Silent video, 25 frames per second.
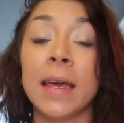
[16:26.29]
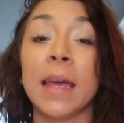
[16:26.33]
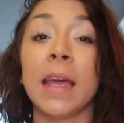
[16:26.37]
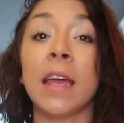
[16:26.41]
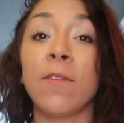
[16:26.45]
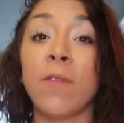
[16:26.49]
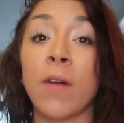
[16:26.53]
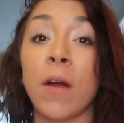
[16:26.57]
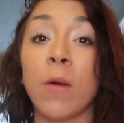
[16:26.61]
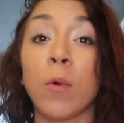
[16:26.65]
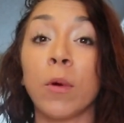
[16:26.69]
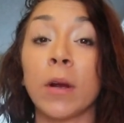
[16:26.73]

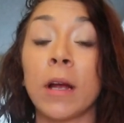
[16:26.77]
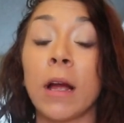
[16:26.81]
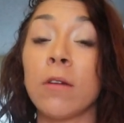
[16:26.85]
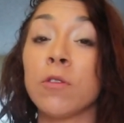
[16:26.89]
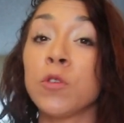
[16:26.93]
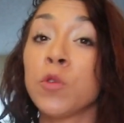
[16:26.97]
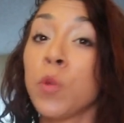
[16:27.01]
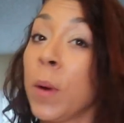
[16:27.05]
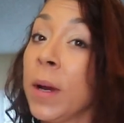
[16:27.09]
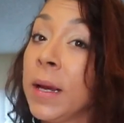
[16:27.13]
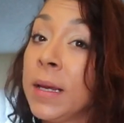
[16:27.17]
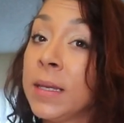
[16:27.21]
If I work
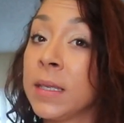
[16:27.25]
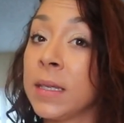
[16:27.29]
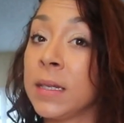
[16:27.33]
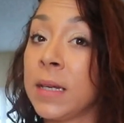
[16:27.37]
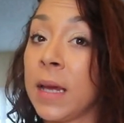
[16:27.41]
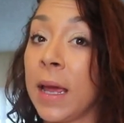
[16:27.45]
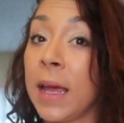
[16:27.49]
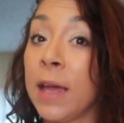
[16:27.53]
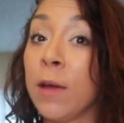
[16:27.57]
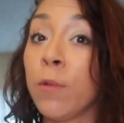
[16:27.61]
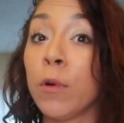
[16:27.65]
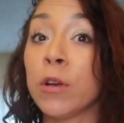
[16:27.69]
out twice a
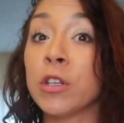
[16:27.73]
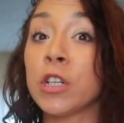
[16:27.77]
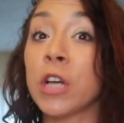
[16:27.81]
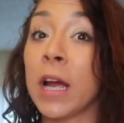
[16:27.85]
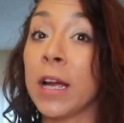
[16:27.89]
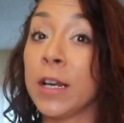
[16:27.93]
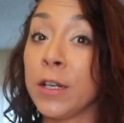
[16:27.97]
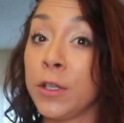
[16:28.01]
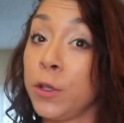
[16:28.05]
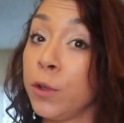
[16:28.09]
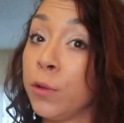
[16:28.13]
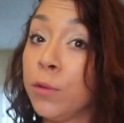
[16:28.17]
day, which
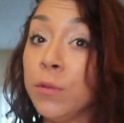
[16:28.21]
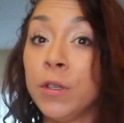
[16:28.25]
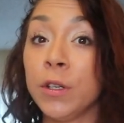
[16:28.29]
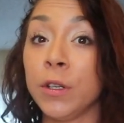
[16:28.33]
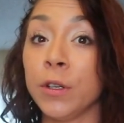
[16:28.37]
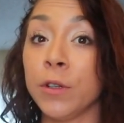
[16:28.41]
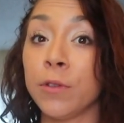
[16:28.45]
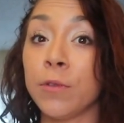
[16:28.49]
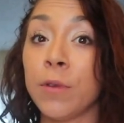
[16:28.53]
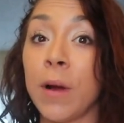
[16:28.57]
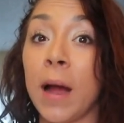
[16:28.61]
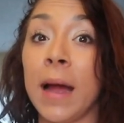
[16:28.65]
I do
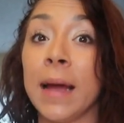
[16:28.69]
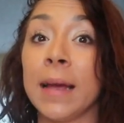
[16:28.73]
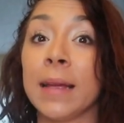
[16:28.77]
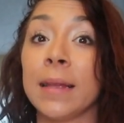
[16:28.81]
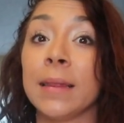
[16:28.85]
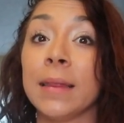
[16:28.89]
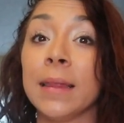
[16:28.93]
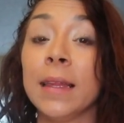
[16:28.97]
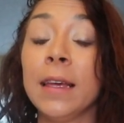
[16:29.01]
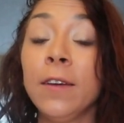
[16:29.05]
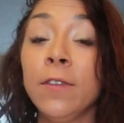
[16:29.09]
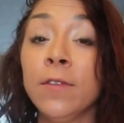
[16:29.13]
do, I
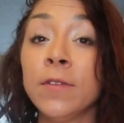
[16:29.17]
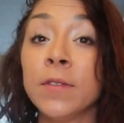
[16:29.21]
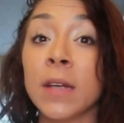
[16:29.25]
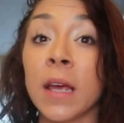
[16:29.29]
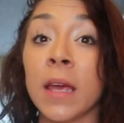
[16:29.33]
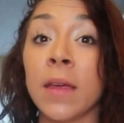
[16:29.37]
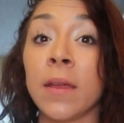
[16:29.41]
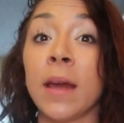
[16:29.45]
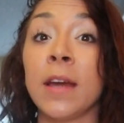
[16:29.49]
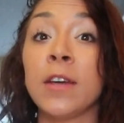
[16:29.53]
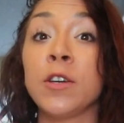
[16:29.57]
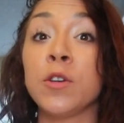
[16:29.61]
lift
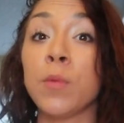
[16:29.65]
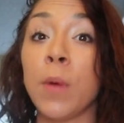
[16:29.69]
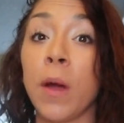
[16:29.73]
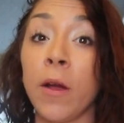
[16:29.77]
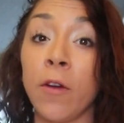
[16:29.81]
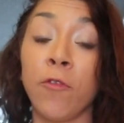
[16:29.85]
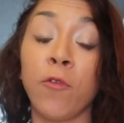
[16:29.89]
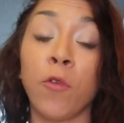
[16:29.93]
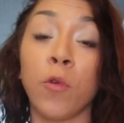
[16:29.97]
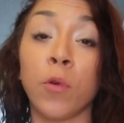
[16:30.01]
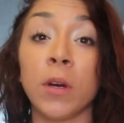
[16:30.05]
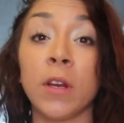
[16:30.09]
and I do
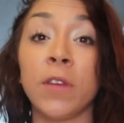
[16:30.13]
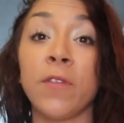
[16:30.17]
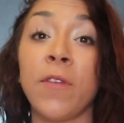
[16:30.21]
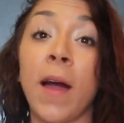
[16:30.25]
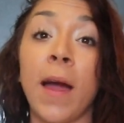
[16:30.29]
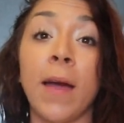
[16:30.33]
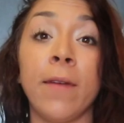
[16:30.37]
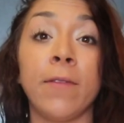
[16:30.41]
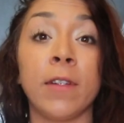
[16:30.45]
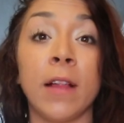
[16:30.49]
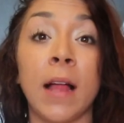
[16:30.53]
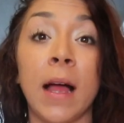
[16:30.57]

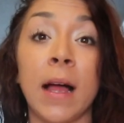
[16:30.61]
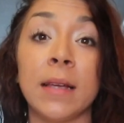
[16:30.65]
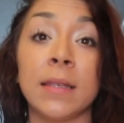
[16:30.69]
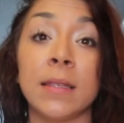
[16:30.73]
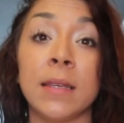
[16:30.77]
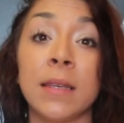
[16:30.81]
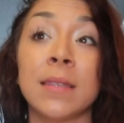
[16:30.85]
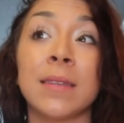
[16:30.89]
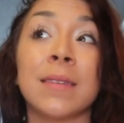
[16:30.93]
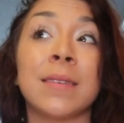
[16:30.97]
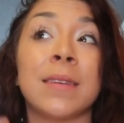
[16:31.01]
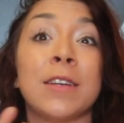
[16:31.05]
F45
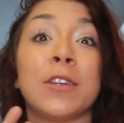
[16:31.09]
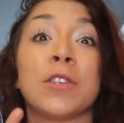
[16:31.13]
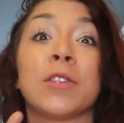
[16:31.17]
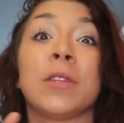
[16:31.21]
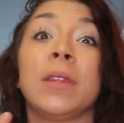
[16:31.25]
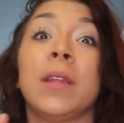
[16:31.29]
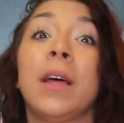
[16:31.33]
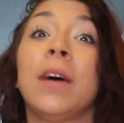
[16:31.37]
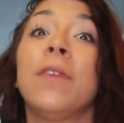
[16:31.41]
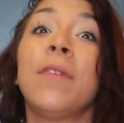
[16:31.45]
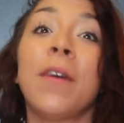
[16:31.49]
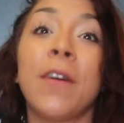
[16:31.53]
classes because I
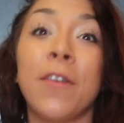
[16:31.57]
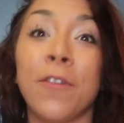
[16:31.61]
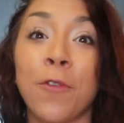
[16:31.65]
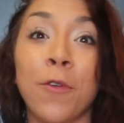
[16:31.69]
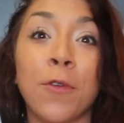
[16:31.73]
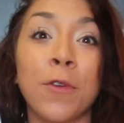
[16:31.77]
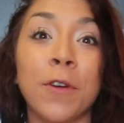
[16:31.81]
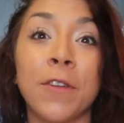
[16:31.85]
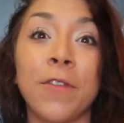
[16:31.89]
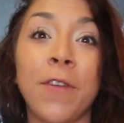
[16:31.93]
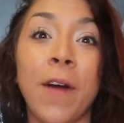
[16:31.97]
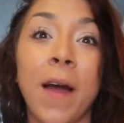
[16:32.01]
just love
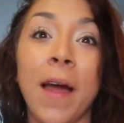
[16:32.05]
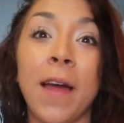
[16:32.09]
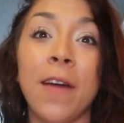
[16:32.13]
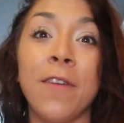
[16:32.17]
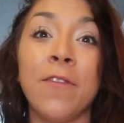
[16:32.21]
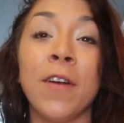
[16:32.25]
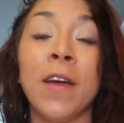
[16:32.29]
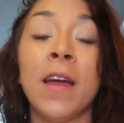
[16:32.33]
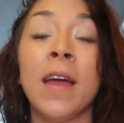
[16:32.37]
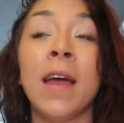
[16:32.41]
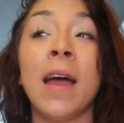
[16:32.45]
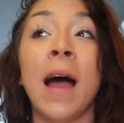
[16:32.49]

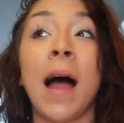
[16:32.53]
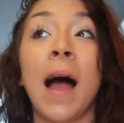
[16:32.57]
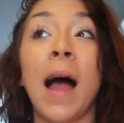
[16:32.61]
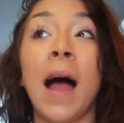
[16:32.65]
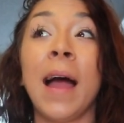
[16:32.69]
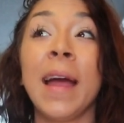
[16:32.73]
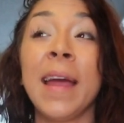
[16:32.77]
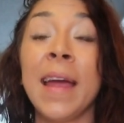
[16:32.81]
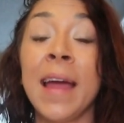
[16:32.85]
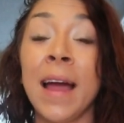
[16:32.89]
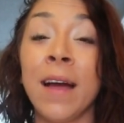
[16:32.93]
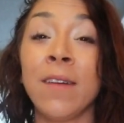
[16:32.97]
F45,
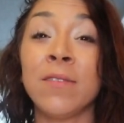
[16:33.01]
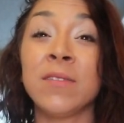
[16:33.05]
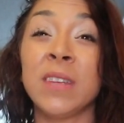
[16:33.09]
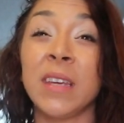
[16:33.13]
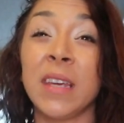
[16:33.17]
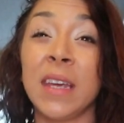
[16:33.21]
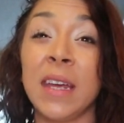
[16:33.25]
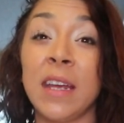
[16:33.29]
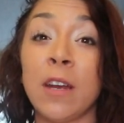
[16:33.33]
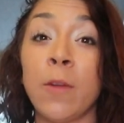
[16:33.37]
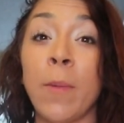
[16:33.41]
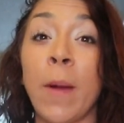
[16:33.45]
I have
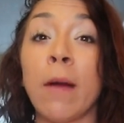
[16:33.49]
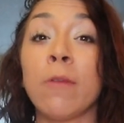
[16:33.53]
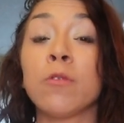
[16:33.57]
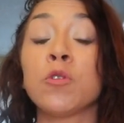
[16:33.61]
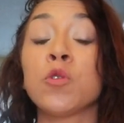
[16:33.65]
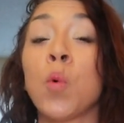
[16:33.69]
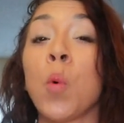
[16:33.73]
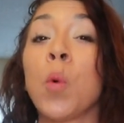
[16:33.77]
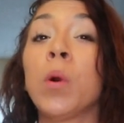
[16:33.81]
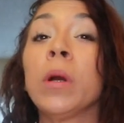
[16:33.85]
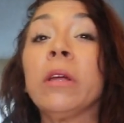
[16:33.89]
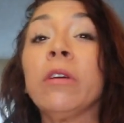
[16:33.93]
to eat about
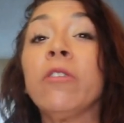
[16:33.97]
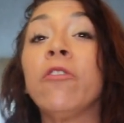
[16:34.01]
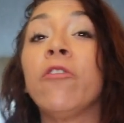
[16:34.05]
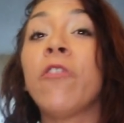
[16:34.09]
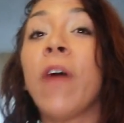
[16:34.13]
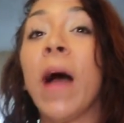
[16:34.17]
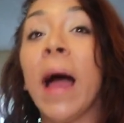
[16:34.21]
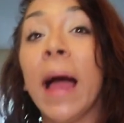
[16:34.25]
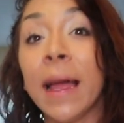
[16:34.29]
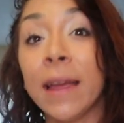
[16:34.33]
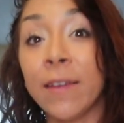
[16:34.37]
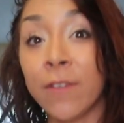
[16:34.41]

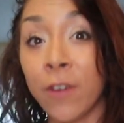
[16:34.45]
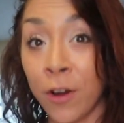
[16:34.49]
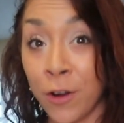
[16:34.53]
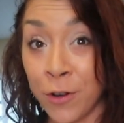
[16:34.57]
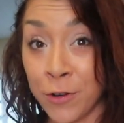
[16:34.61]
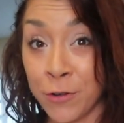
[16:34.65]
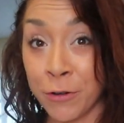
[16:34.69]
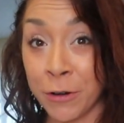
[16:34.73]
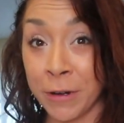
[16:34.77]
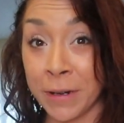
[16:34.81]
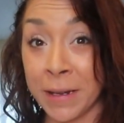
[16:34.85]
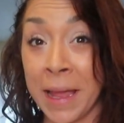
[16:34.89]

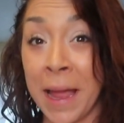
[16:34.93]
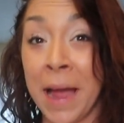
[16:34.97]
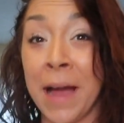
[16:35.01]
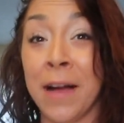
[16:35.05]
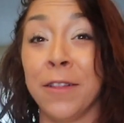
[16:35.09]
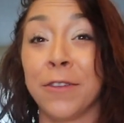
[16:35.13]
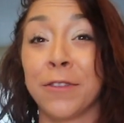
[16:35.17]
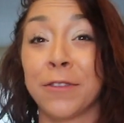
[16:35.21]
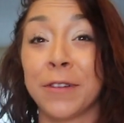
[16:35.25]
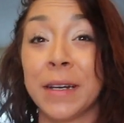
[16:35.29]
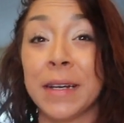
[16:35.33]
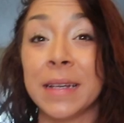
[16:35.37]
2500
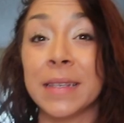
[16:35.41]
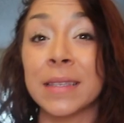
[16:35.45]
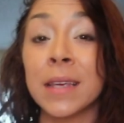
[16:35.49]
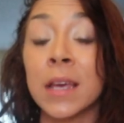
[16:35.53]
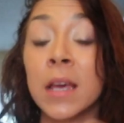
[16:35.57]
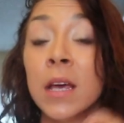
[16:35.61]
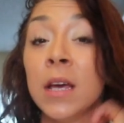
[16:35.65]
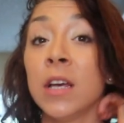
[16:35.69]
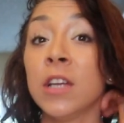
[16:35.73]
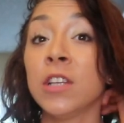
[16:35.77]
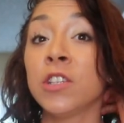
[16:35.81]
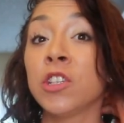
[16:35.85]
calories
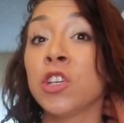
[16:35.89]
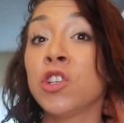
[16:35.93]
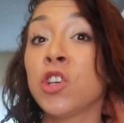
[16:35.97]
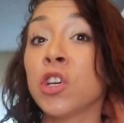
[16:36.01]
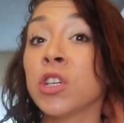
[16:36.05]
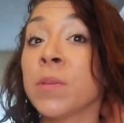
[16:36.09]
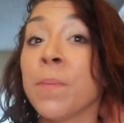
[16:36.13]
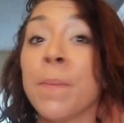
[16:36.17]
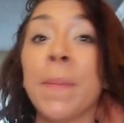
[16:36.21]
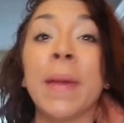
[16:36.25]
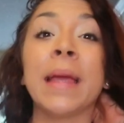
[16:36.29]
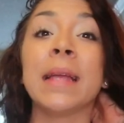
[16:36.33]
to
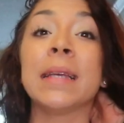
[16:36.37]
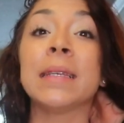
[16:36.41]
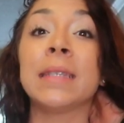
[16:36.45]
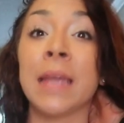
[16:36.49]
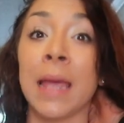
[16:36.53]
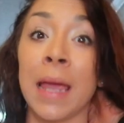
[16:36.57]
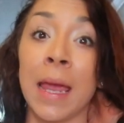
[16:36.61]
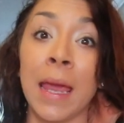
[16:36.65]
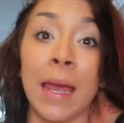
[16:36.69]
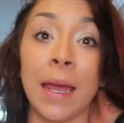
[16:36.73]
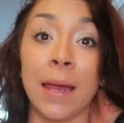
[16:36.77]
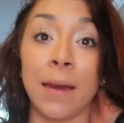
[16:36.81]
just
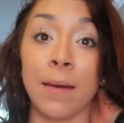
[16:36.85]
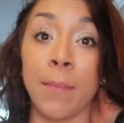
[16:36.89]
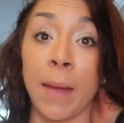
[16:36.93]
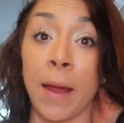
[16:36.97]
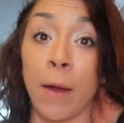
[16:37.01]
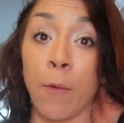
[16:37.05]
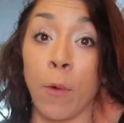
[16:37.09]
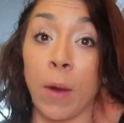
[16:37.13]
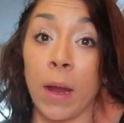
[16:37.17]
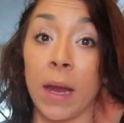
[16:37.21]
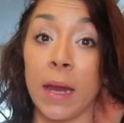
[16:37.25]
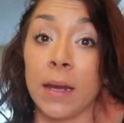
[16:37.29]
maintain
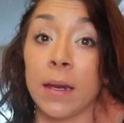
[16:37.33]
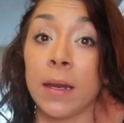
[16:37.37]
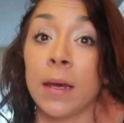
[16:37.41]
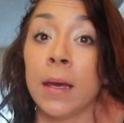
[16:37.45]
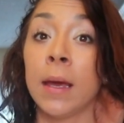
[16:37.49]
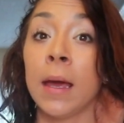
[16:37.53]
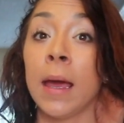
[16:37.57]
my weight.